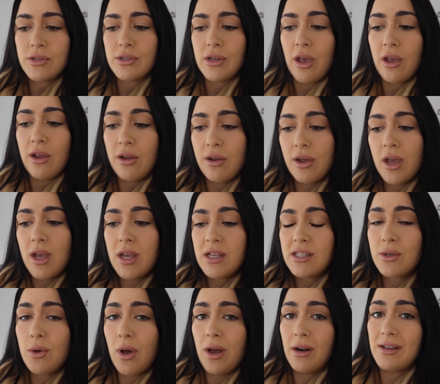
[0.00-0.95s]
so
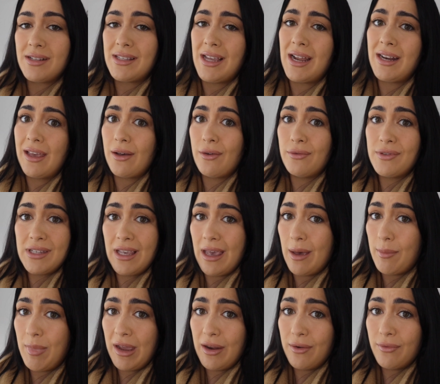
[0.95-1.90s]
it's quite nice and I obviously
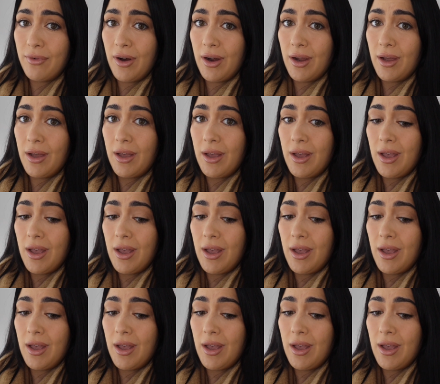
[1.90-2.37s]
get paid for it.